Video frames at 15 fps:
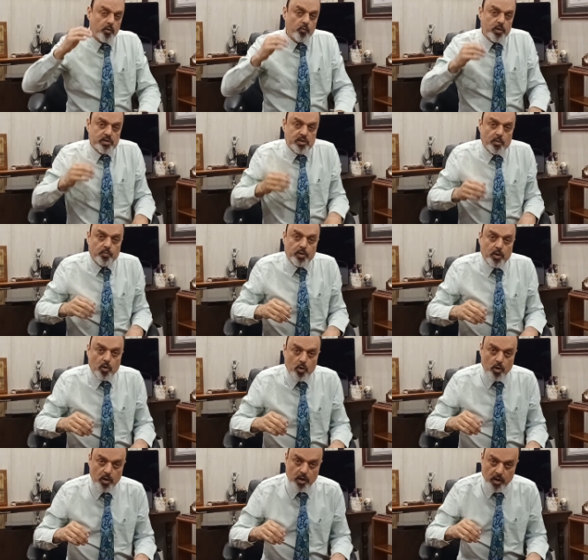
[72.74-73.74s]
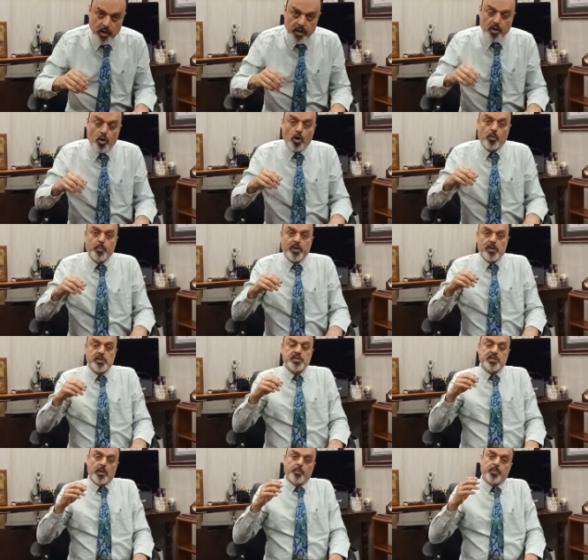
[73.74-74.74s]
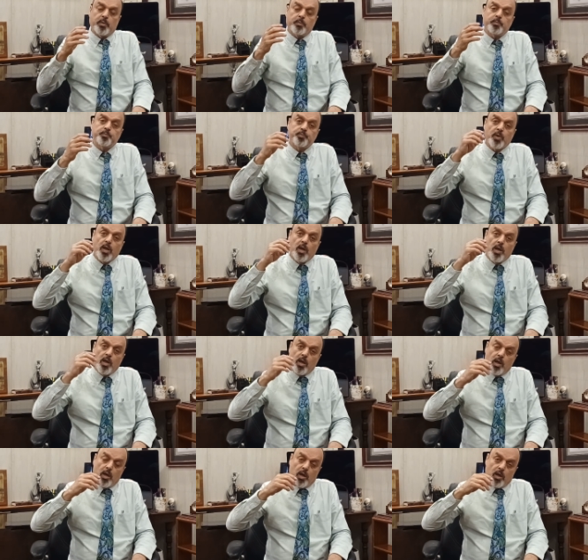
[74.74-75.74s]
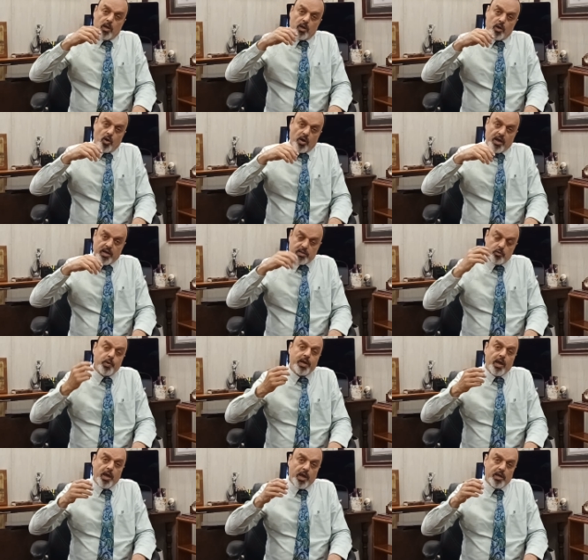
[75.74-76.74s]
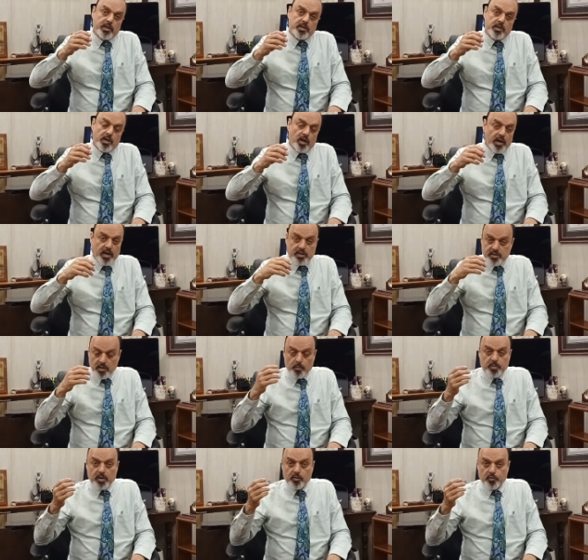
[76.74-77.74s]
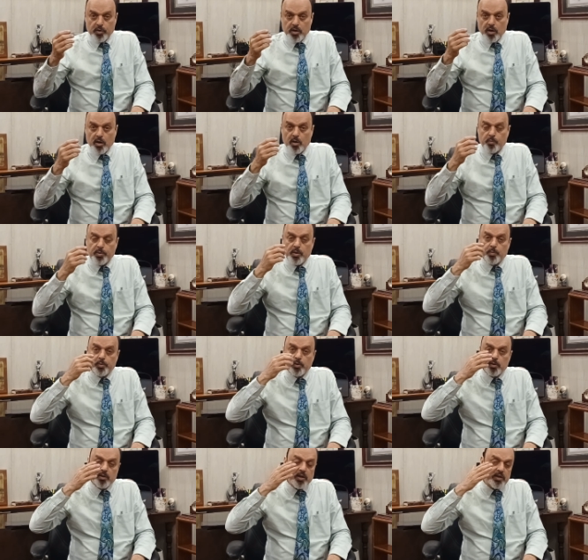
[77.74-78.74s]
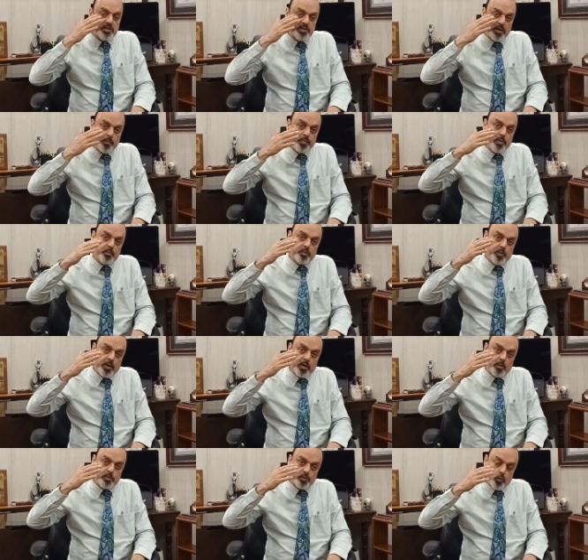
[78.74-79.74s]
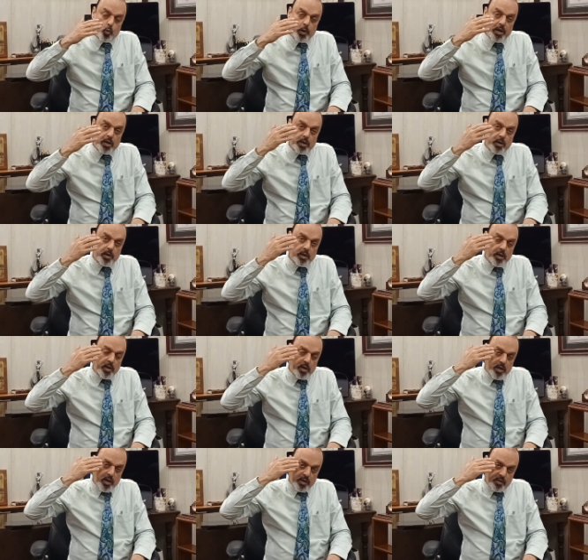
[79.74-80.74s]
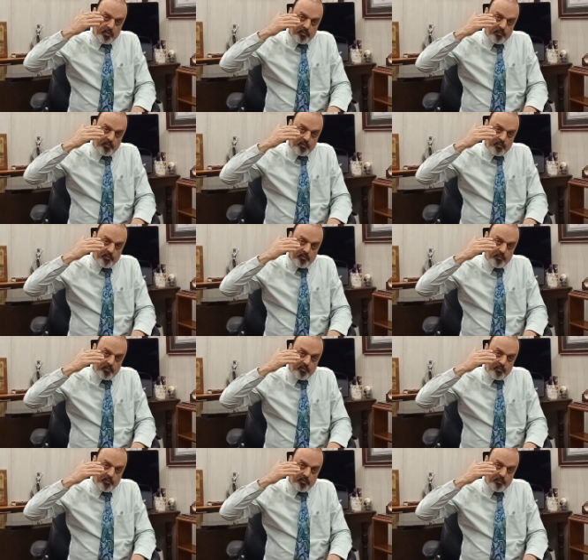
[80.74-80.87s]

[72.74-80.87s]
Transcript: with something called an orbital septum. Now, as we age, and sometimes for younger people, that septum becomes weak, and the